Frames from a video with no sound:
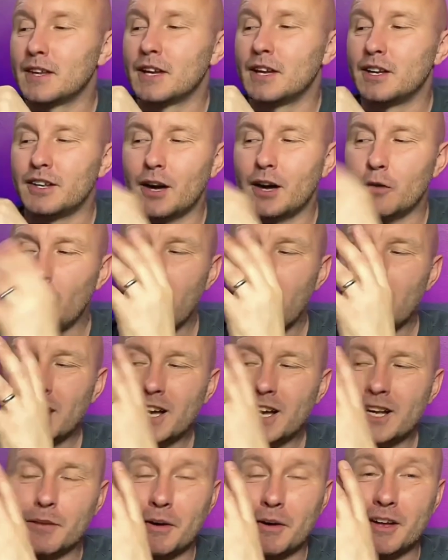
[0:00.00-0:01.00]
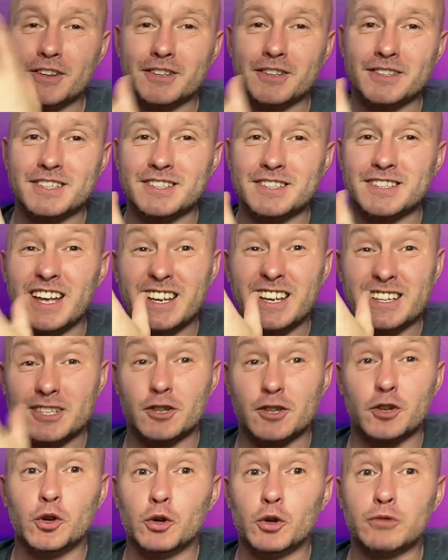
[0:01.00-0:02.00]
Now, what I like about this is that it's a
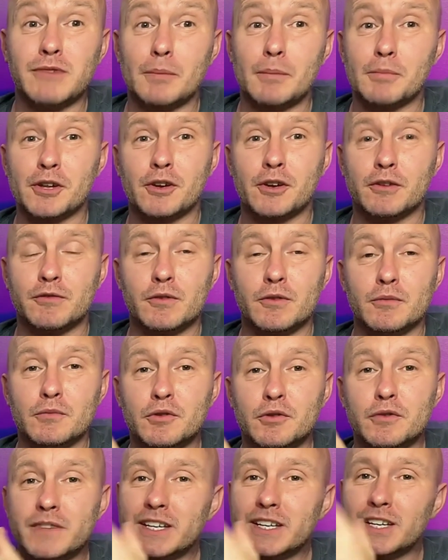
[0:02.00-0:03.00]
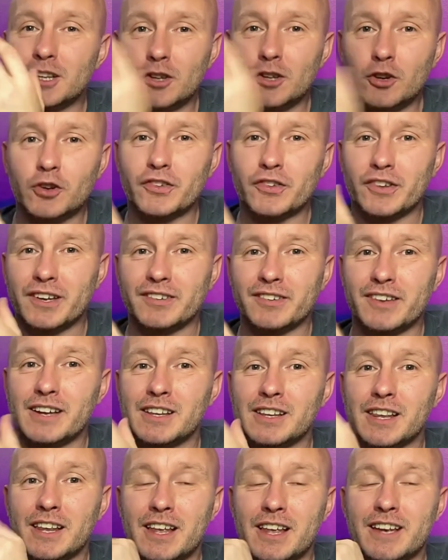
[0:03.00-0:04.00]
cool replica from the movie. It looks
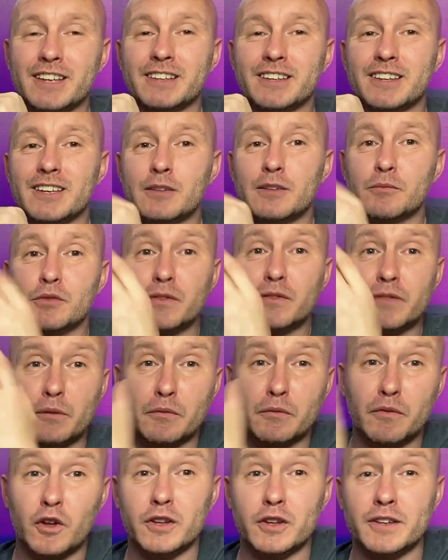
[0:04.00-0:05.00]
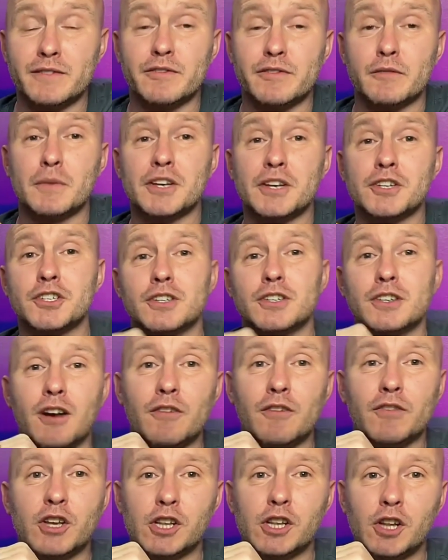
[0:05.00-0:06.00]
exactly like it did in the movie with all the information
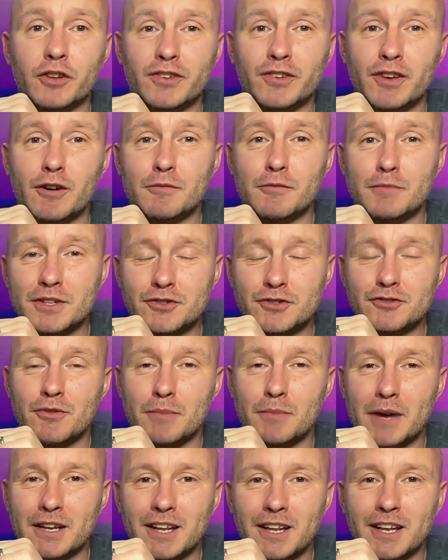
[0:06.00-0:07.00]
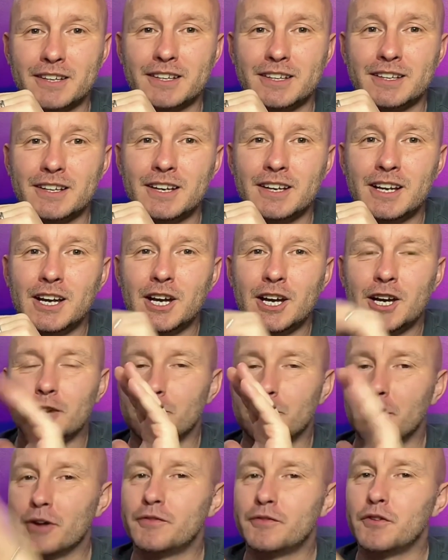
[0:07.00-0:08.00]
of the clock tower being struck by lightning.
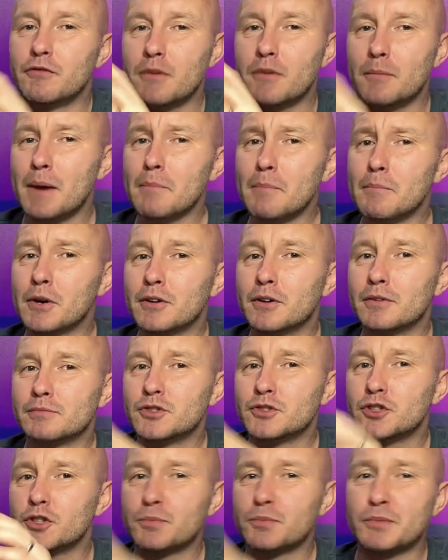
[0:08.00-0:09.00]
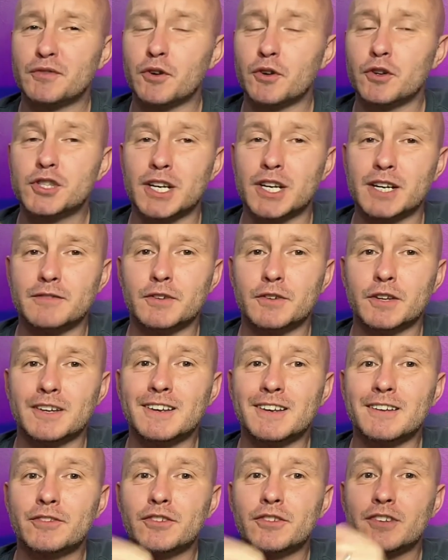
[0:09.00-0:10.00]
But if you remember, just before Jennifer
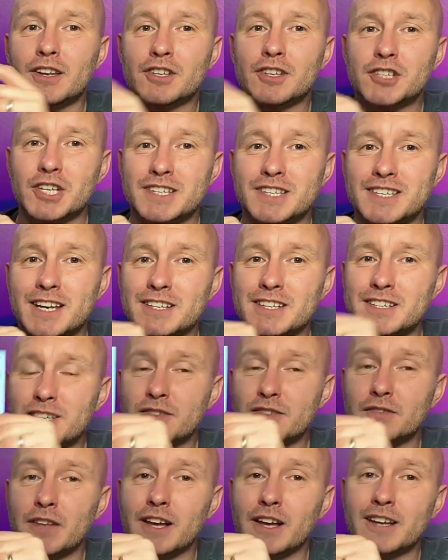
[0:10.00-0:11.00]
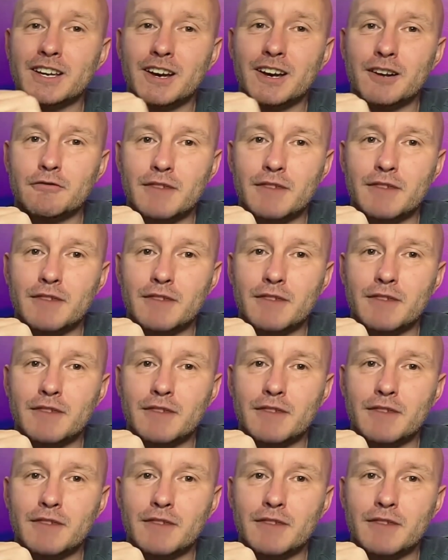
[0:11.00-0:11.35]
leaves, she takes this flyer and